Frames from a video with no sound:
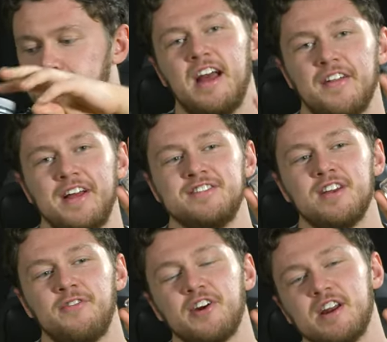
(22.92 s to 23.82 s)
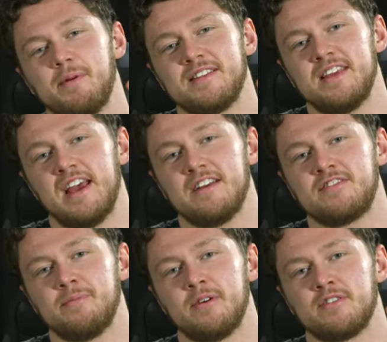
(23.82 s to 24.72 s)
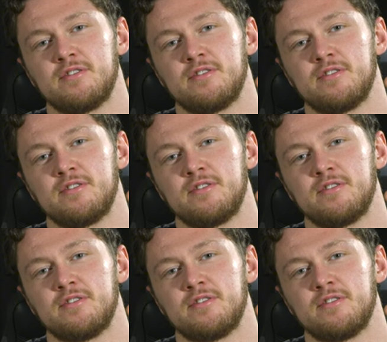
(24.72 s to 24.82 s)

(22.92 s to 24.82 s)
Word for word: And let's not forget about the ASMR